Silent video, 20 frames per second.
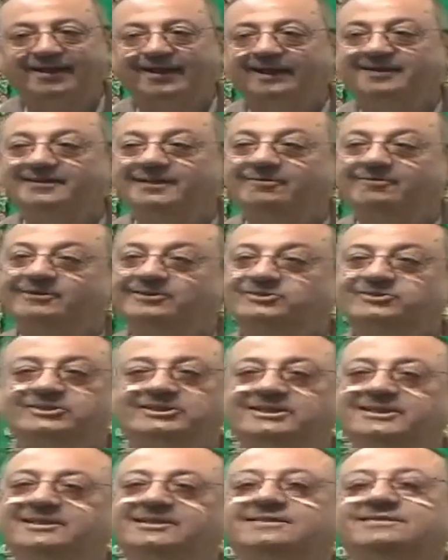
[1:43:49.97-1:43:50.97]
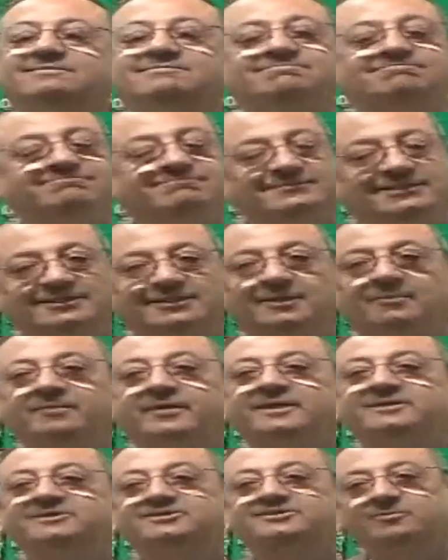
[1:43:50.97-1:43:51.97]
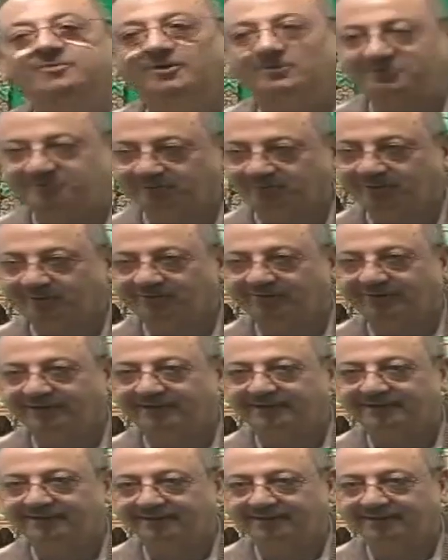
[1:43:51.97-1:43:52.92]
and they will see in the best possible way.